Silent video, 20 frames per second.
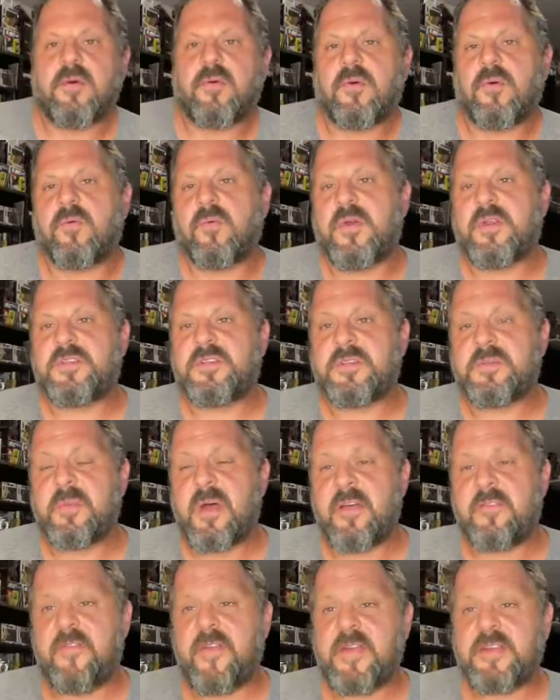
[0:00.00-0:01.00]
which is
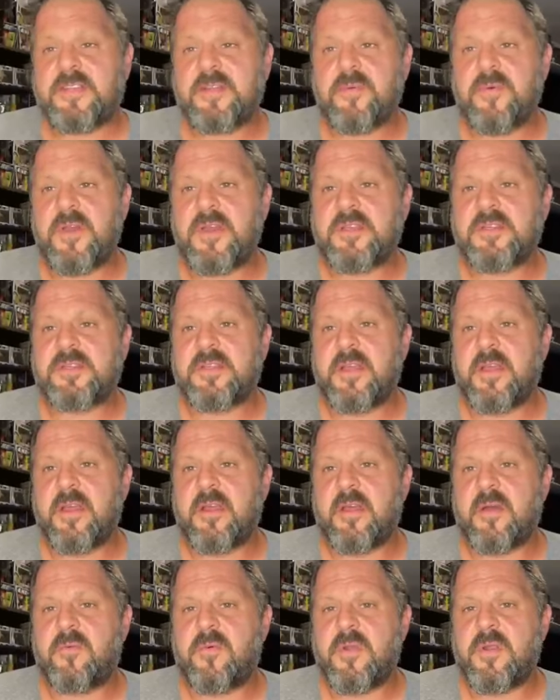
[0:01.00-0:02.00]
my fancy way of
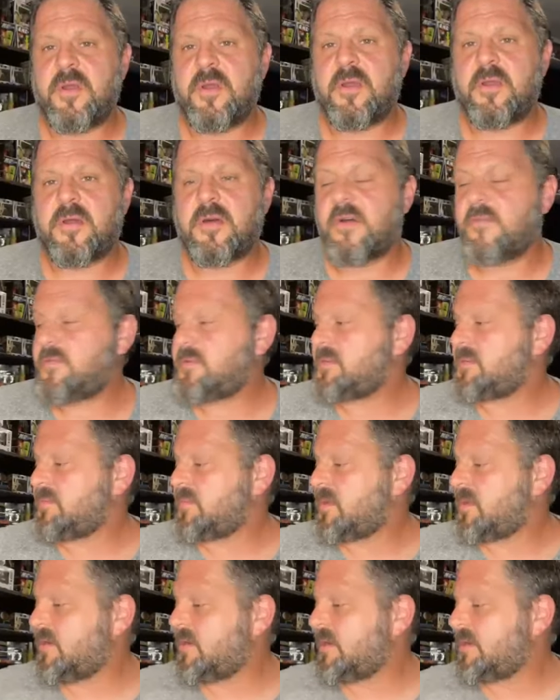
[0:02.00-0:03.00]
saying I want to uncover some
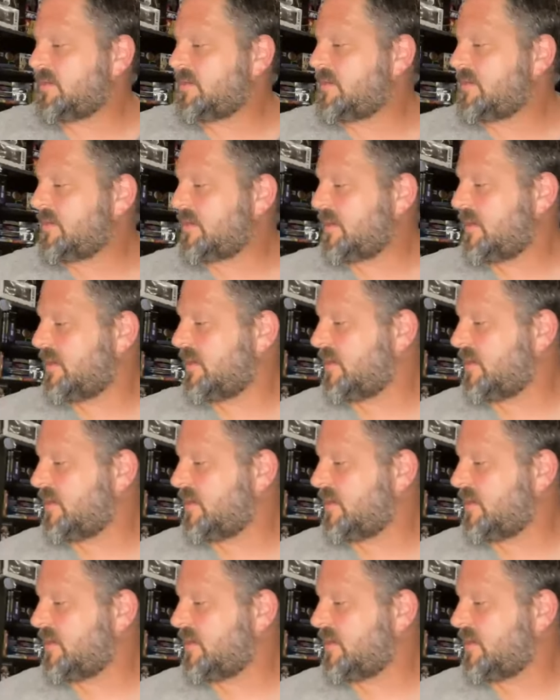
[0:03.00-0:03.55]
goods.